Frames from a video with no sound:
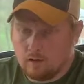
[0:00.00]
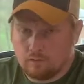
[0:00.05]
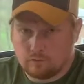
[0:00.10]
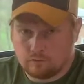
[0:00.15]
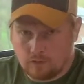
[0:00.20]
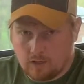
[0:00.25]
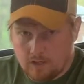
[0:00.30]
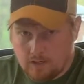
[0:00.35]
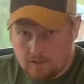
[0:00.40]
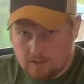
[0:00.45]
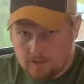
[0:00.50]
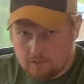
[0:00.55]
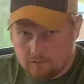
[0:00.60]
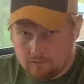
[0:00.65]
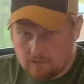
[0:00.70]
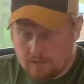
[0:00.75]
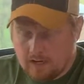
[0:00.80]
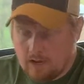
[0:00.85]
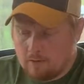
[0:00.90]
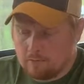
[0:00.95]
variety of
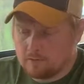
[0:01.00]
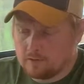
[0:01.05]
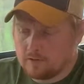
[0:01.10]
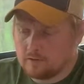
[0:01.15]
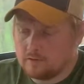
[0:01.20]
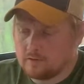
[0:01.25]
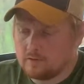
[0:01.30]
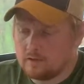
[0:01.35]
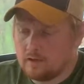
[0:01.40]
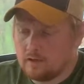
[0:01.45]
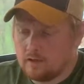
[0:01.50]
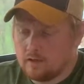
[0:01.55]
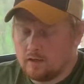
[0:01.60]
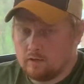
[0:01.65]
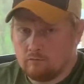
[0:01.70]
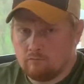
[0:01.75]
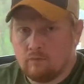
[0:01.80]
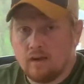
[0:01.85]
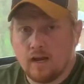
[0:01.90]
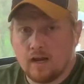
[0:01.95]
adapters,
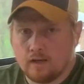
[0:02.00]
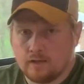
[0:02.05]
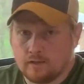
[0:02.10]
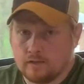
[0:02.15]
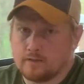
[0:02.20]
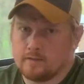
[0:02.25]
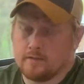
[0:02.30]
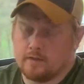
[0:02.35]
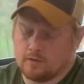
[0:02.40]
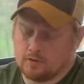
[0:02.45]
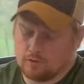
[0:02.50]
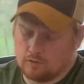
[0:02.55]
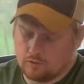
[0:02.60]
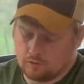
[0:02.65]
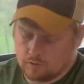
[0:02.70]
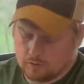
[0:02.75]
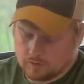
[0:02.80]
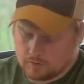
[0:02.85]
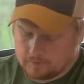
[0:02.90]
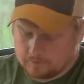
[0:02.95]
and extension
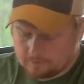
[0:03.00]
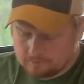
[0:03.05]
cords.